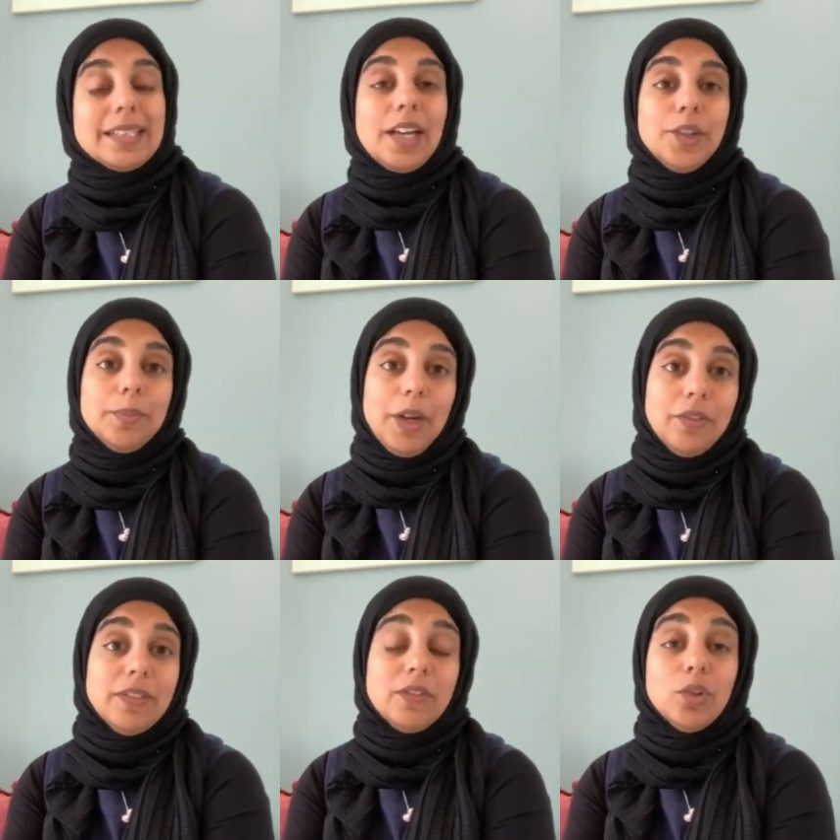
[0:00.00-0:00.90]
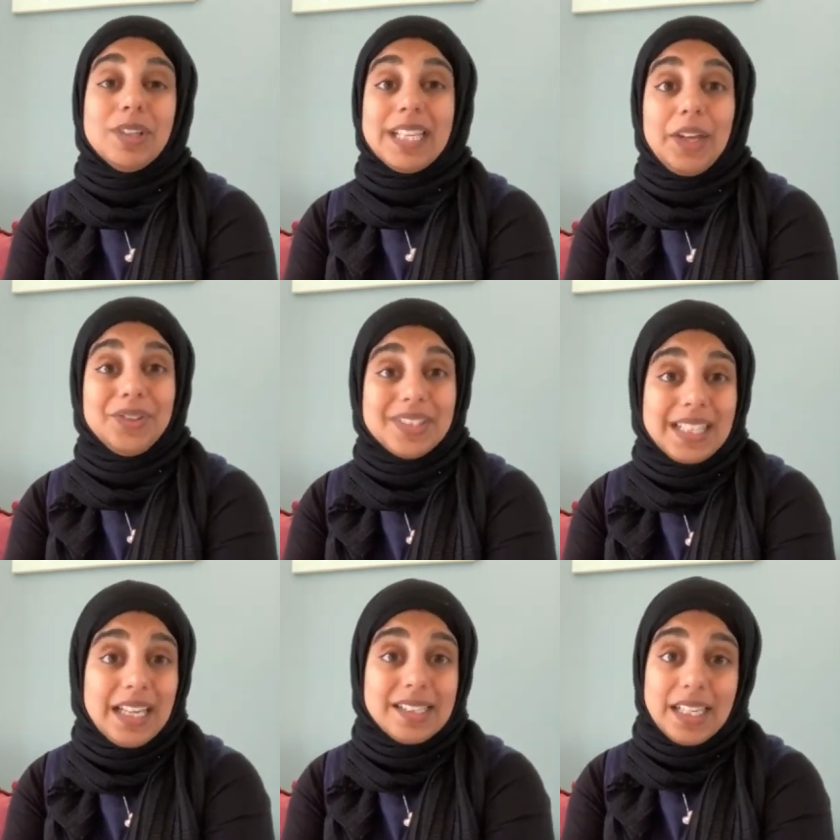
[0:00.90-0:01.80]
how your pelvic floor is, how you
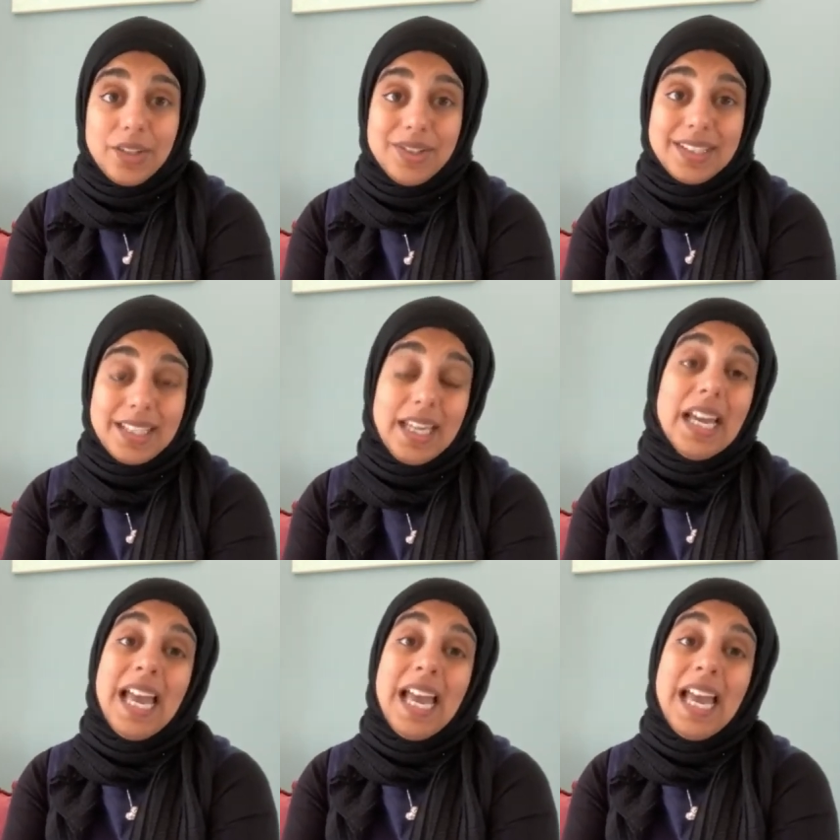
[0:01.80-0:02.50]
stand, how you sit,